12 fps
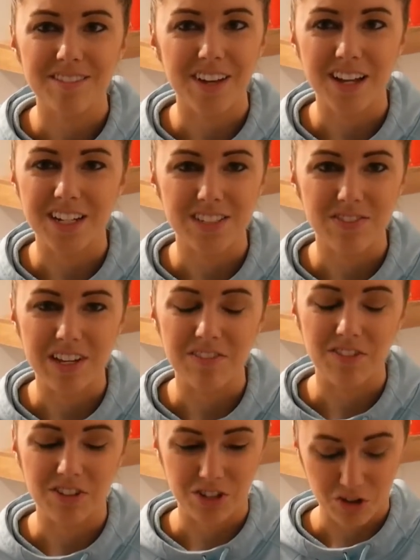God is
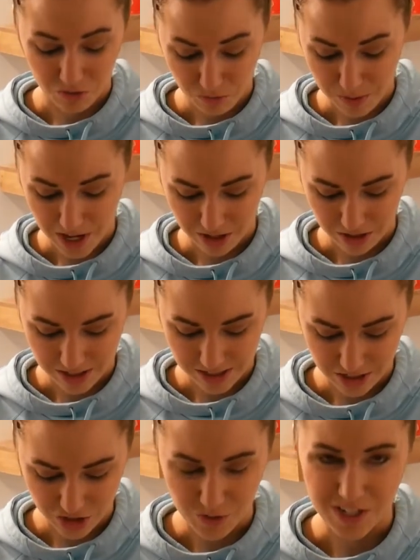faithful no matter the
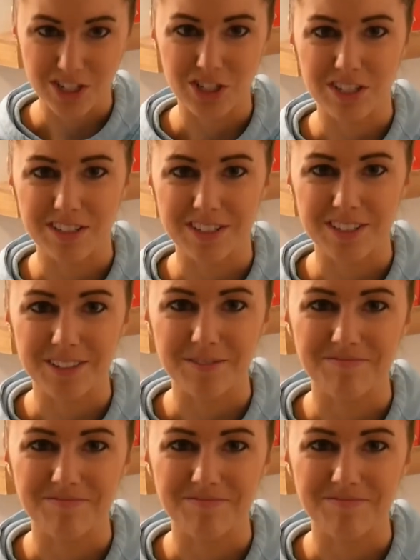situation. So